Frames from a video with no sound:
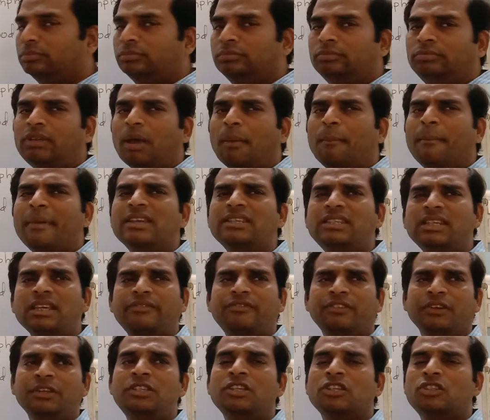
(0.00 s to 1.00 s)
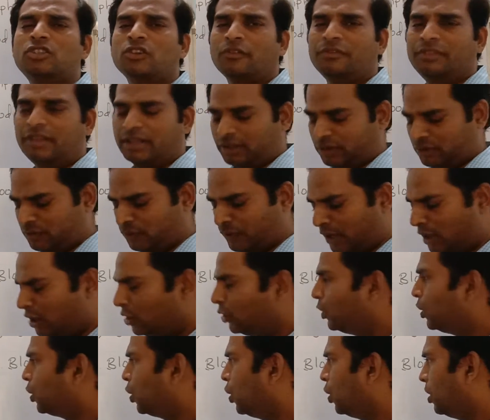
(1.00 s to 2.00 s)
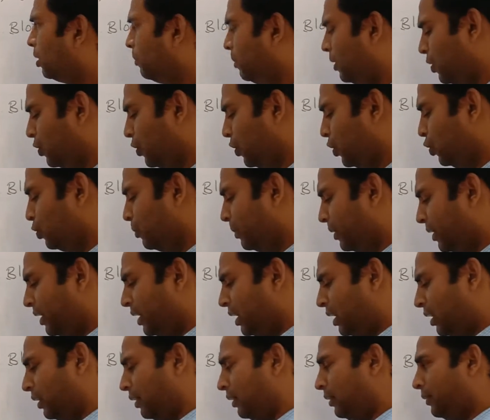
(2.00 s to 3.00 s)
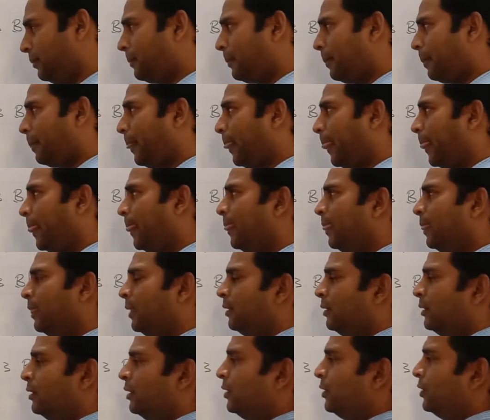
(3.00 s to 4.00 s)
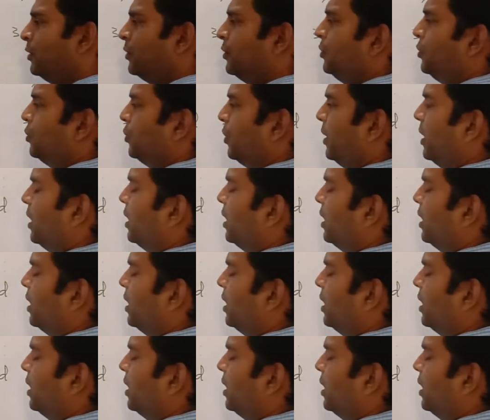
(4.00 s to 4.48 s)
some basic features of this. When you talk about human heart, so it